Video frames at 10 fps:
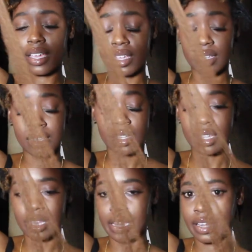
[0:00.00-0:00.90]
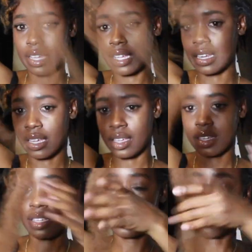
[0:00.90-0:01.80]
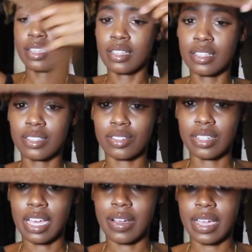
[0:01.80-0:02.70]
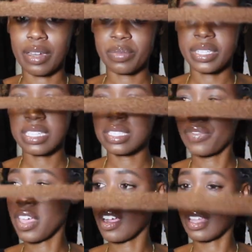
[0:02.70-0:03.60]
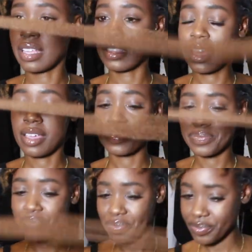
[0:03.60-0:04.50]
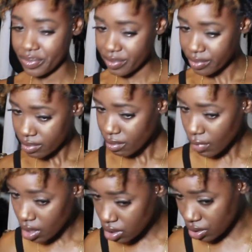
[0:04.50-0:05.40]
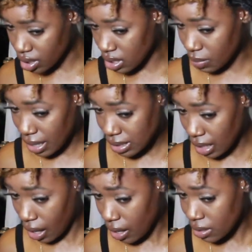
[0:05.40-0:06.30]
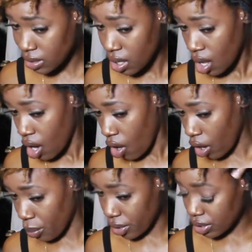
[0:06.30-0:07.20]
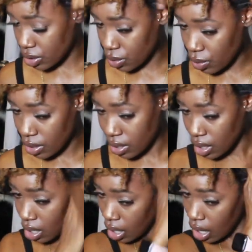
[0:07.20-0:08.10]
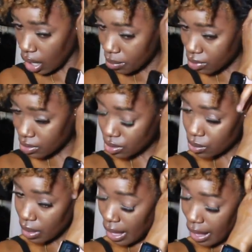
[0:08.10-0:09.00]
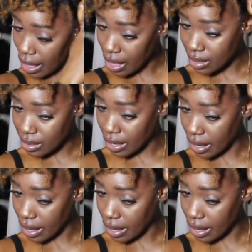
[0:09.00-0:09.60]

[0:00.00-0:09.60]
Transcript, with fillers: that, like that, like that. So now I got a piece of hair like that. So since my sides are pretty short, I'm going to add the